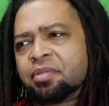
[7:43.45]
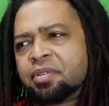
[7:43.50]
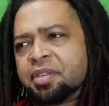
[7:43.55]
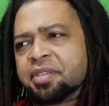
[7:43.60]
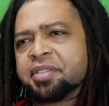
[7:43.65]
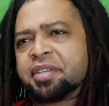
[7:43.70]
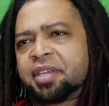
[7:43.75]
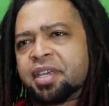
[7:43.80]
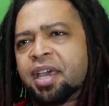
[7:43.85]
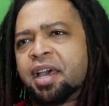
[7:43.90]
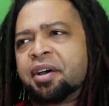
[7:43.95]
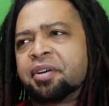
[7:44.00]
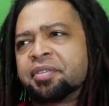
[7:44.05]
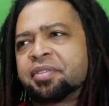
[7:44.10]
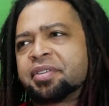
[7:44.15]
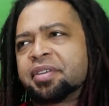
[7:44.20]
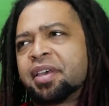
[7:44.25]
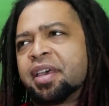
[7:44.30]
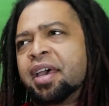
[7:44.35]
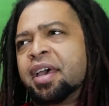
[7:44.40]
this
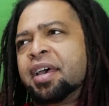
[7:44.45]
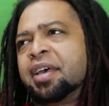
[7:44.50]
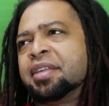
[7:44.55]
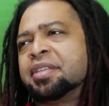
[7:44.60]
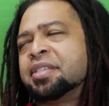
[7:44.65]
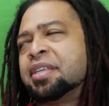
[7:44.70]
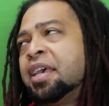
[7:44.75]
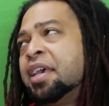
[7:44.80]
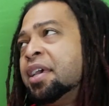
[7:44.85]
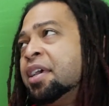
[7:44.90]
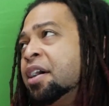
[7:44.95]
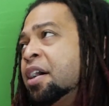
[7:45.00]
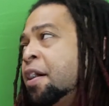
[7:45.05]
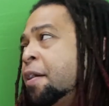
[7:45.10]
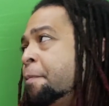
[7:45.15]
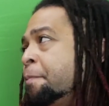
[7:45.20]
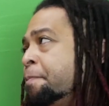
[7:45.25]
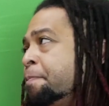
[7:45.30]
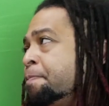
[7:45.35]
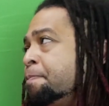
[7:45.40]
account as
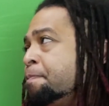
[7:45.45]
a